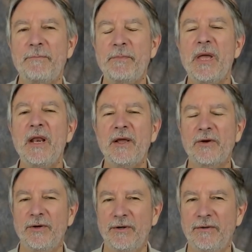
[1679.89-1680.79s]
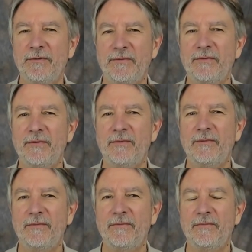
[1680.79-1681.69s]
pinnacle
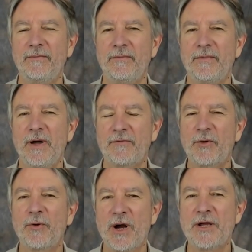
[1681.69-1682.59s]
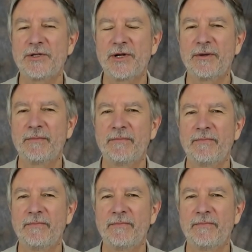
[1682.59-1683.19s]
of creation.